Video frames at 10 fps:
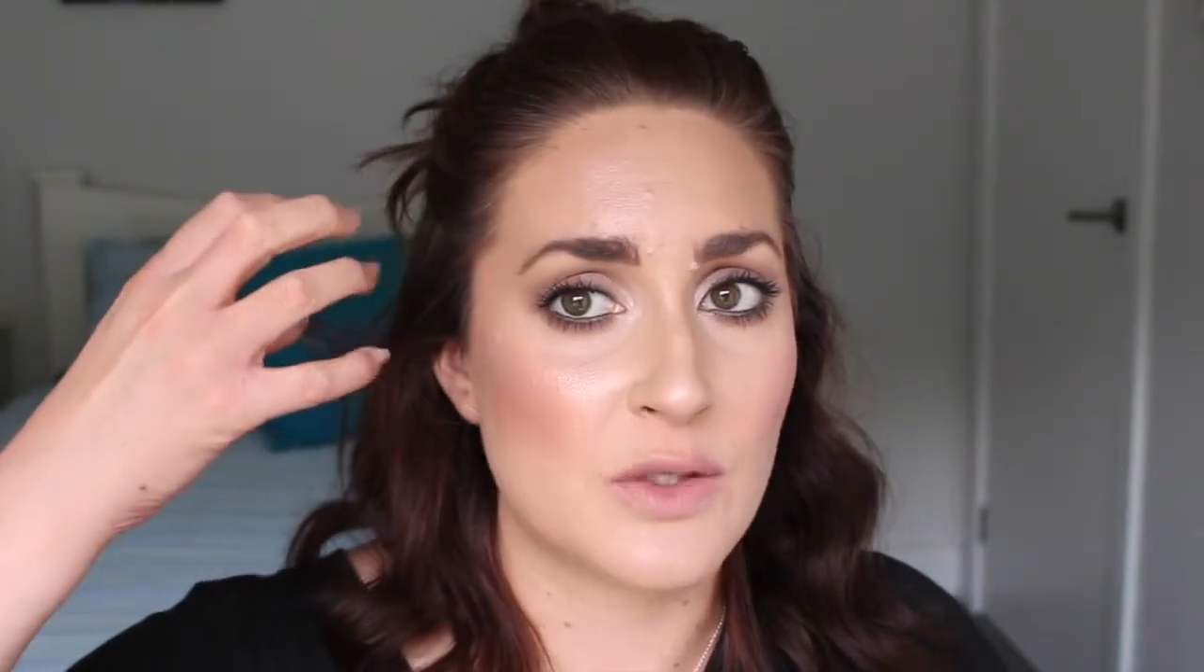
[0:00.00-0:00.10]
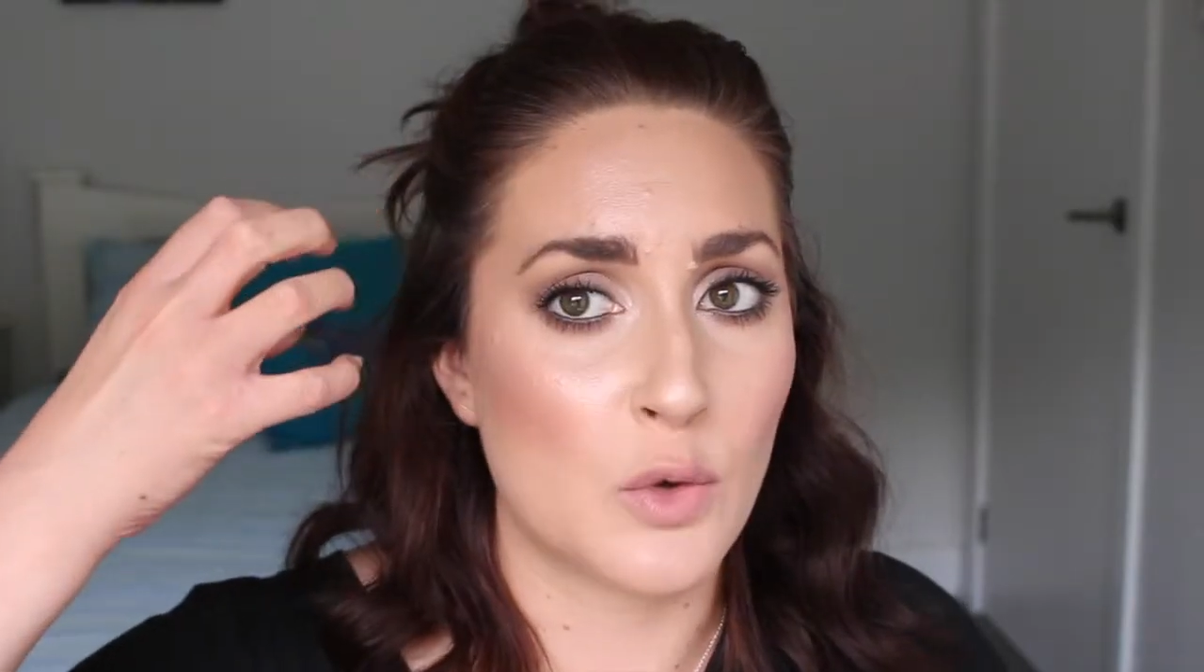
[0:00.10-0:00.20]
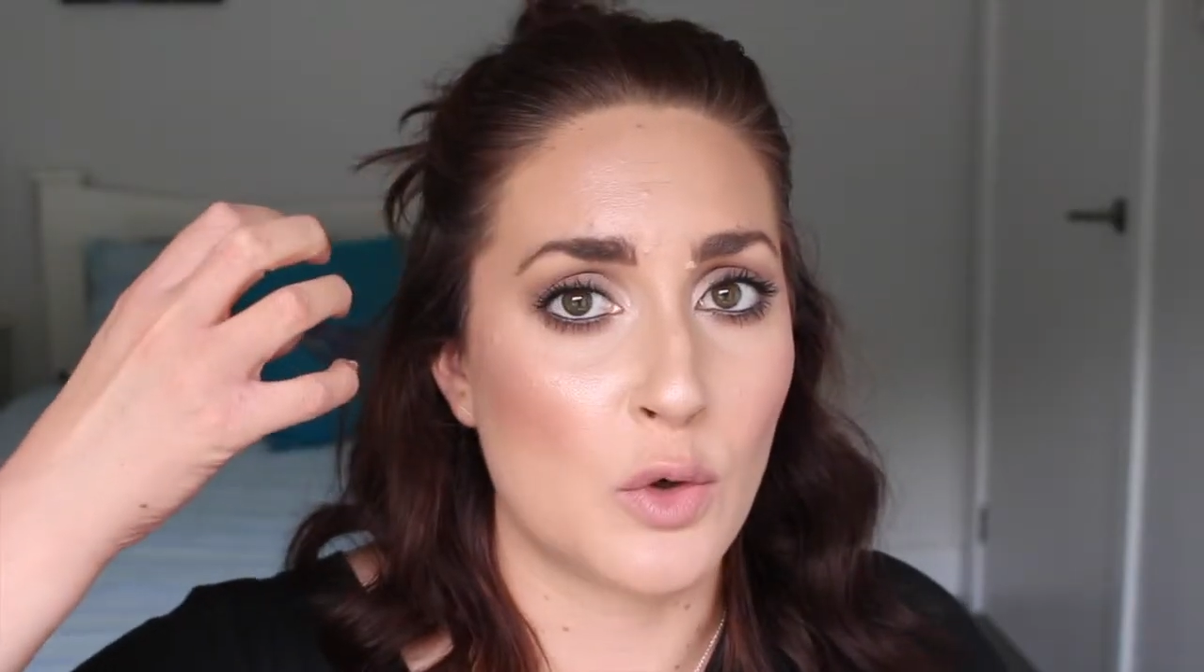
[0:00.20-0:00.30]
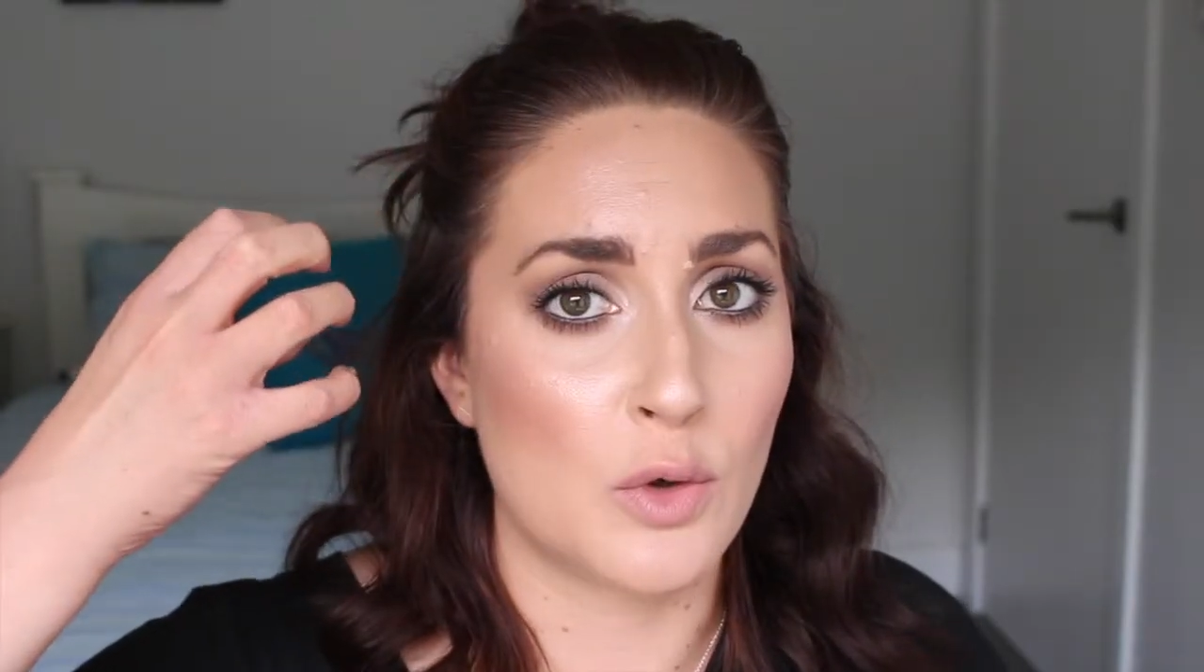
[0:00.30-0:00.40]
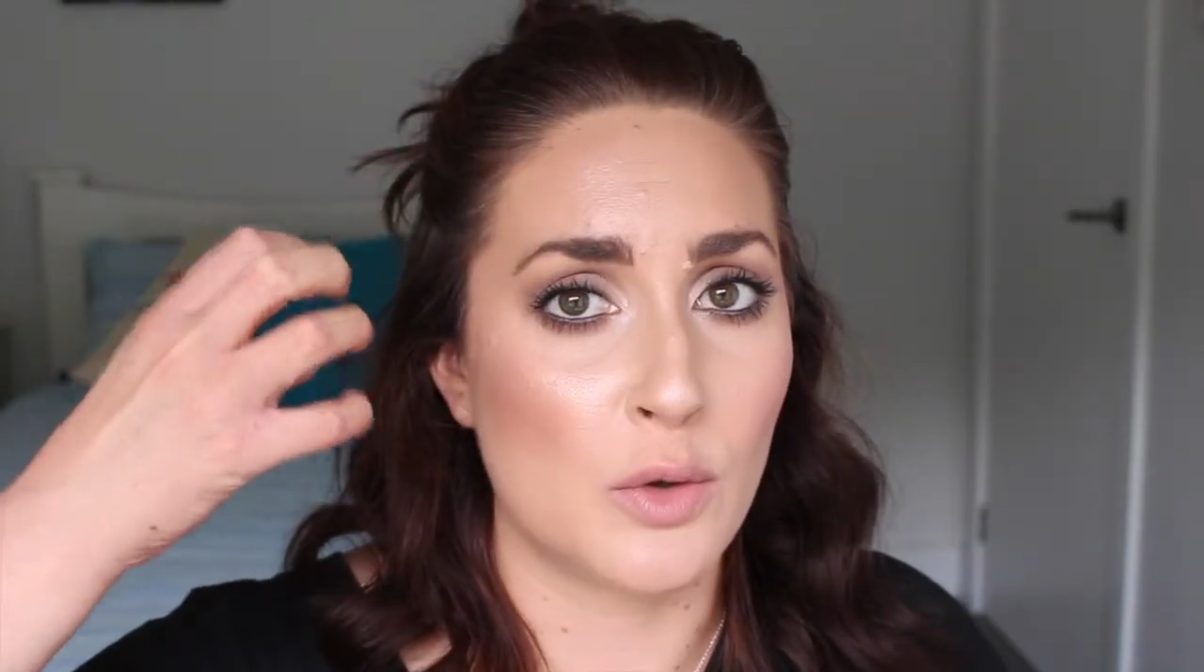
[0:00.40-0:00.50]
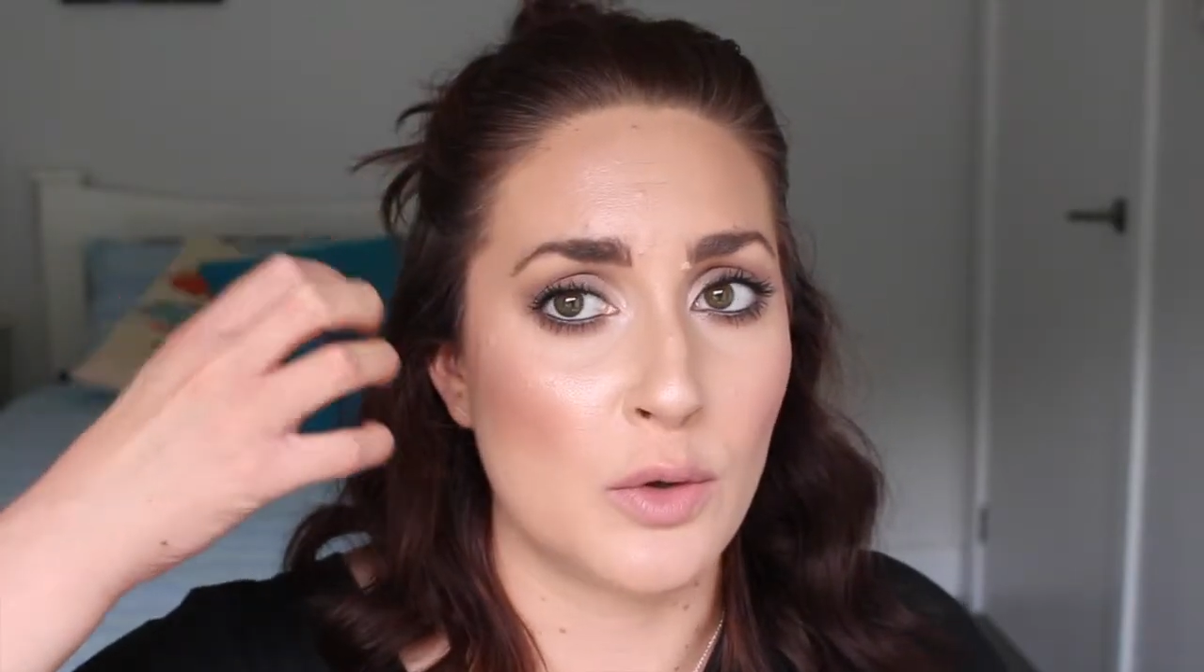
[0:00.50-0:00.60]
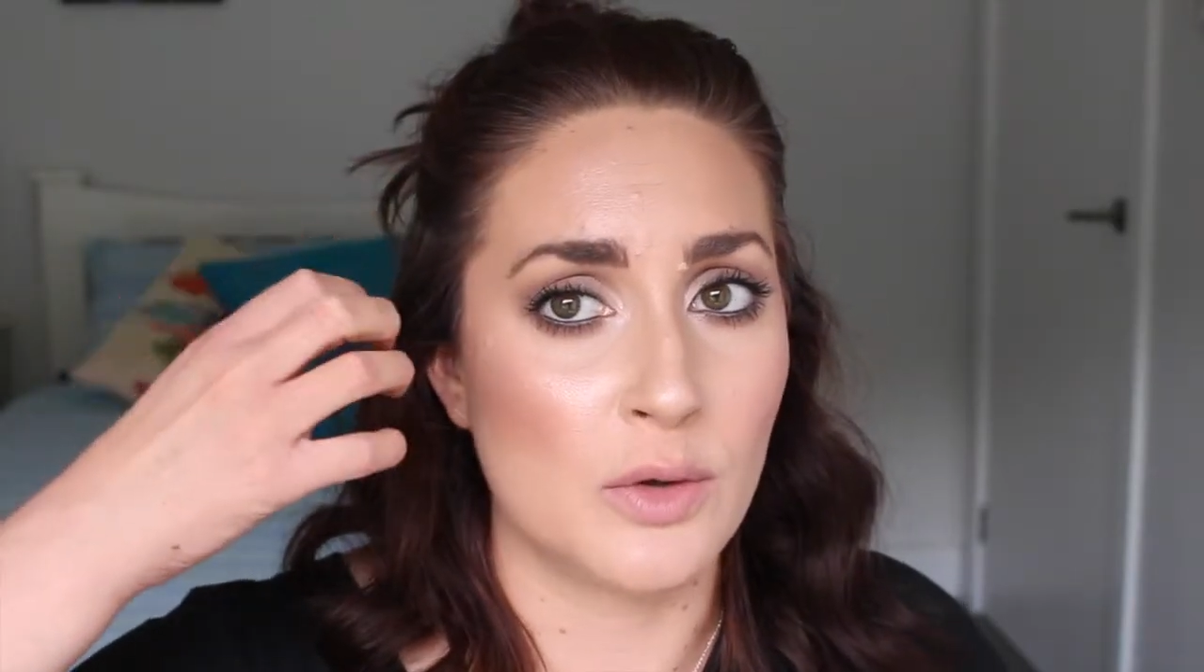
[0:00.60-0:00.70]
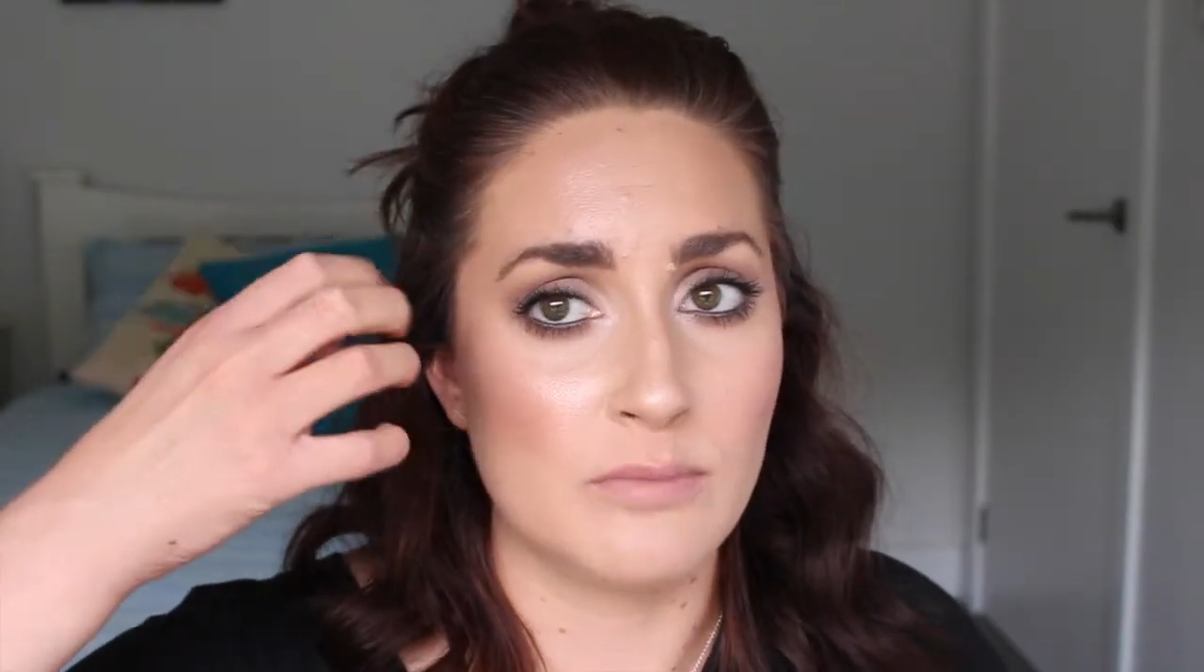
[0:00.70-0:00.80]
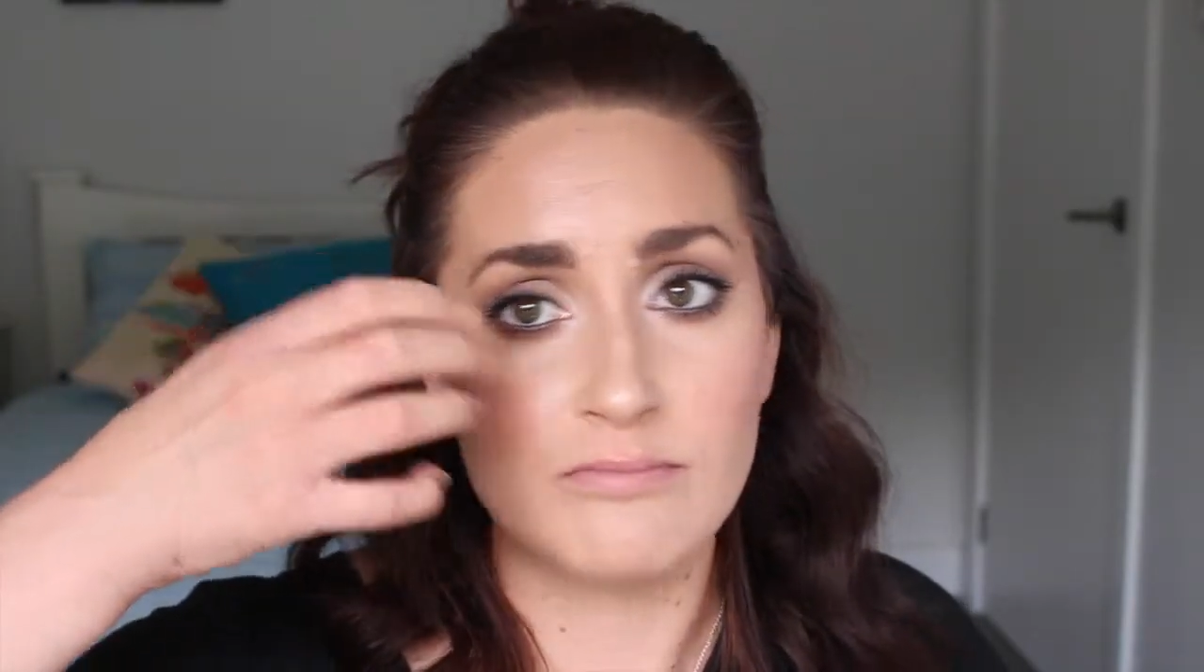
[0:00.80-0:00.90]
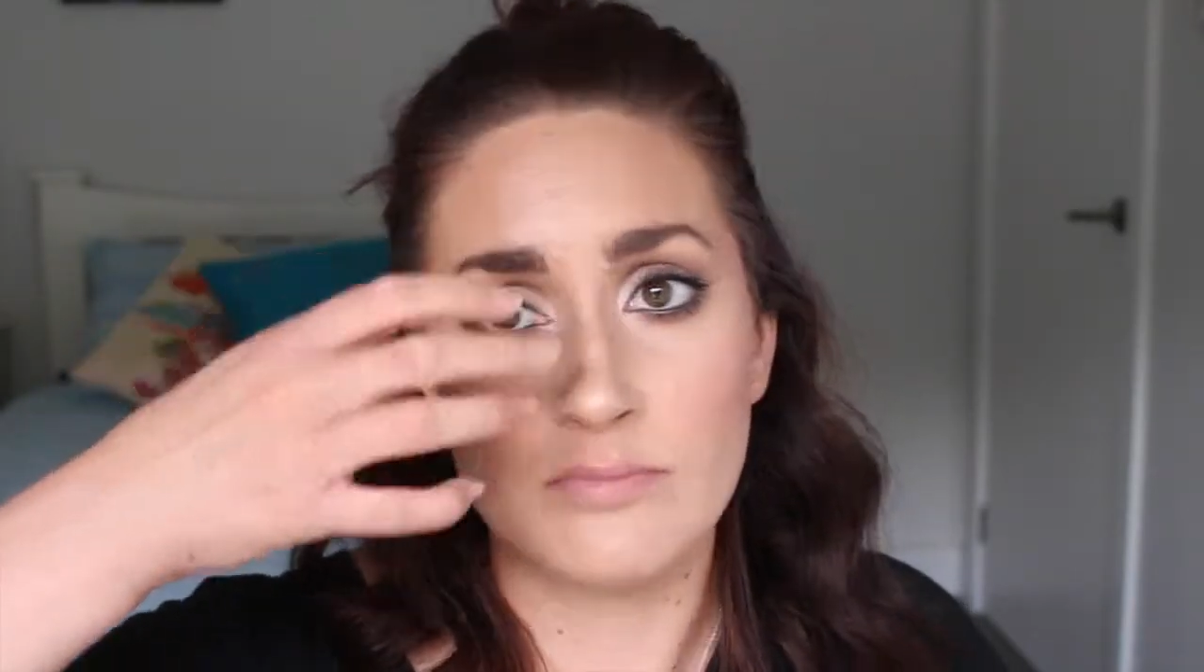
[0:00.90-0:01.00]

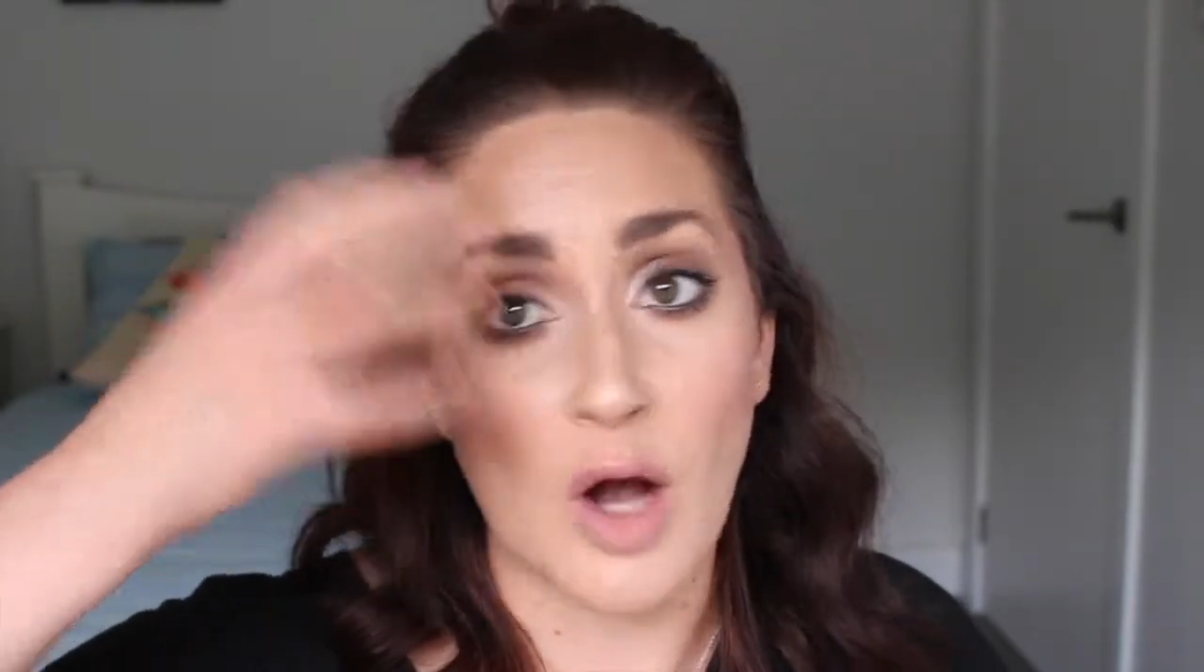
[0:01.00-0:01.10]
your